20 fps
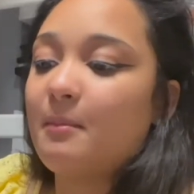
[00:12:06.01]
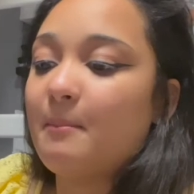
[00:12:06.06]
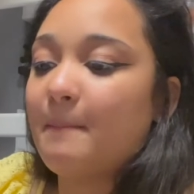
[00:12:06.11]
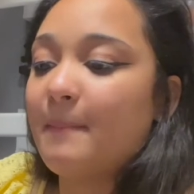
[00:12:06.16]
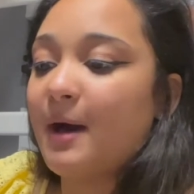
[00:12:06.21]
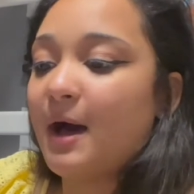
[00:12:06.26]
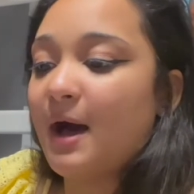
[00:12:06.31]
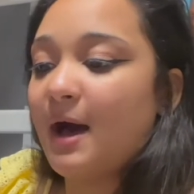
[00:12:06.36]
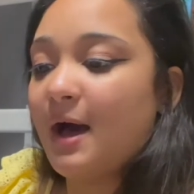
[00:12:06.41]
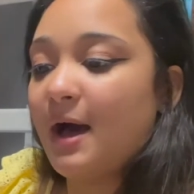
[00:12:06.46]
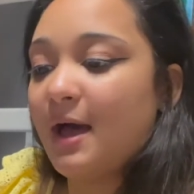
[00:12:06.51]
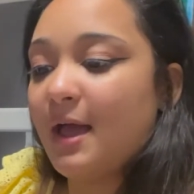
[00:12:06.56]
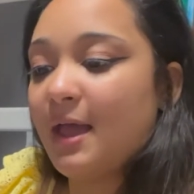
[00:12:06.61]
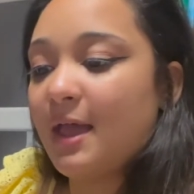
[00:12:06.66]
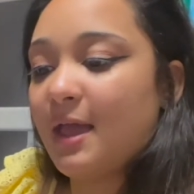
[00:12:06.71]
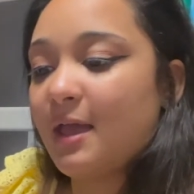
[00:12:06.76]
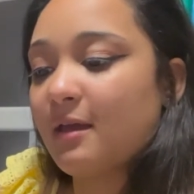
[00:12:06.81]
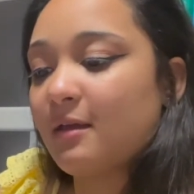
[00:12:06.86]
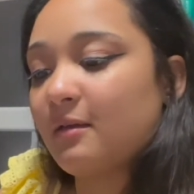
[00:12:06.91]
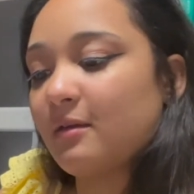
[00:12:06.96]

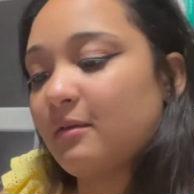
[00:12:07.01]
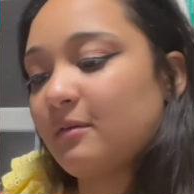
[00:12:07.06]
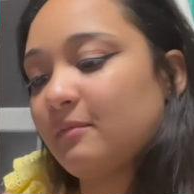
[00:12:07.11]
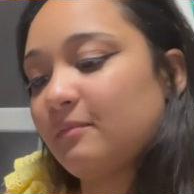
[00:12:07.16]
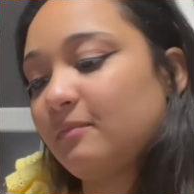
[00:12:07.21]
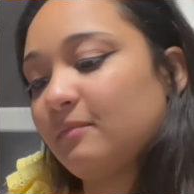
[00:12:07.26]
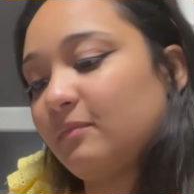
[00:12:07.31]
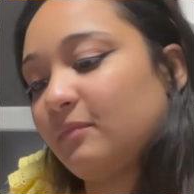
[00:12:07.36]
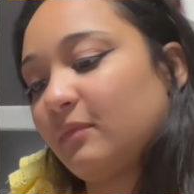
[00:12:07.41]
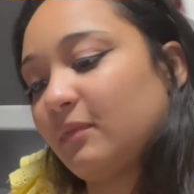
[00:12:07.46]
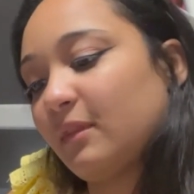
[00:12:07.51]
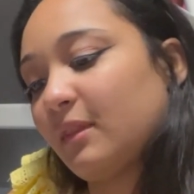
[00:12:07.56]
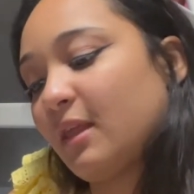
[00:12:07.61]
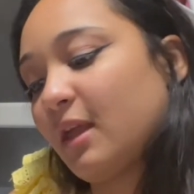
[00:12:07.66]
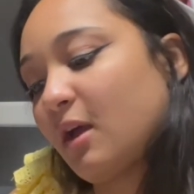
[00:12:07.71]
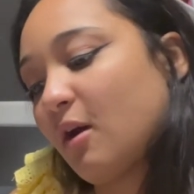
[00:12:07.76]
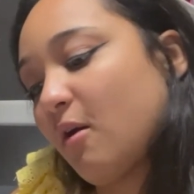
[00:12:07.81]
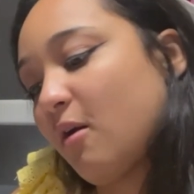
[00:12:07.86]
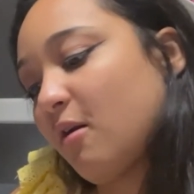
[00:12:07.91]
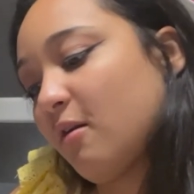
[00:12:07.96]
buy,
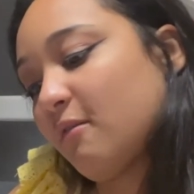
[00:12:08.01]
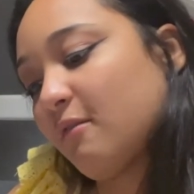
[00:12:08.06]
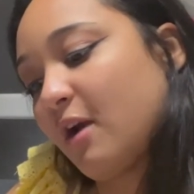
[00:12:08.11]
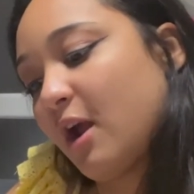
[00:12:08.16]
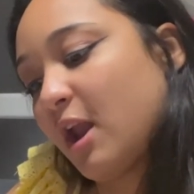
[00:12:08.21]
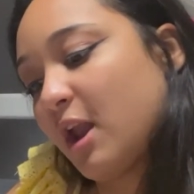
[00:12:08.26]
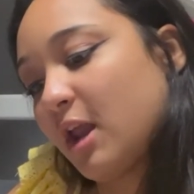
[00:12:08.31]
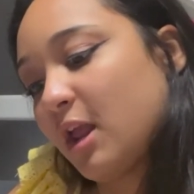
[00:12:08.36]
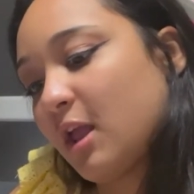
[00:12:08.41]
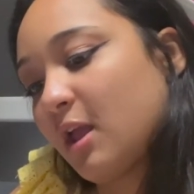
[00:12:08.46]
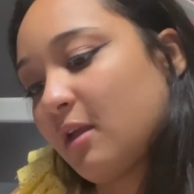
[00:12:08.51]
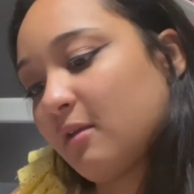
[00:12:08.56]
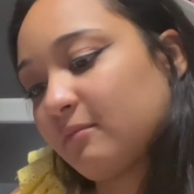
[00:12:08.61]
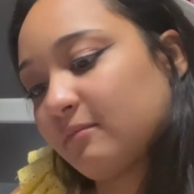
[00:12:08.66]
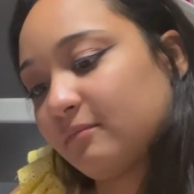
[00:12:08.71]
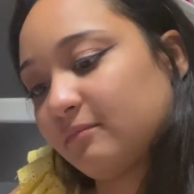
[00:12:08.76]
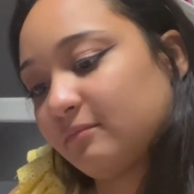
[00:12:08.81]
like, already.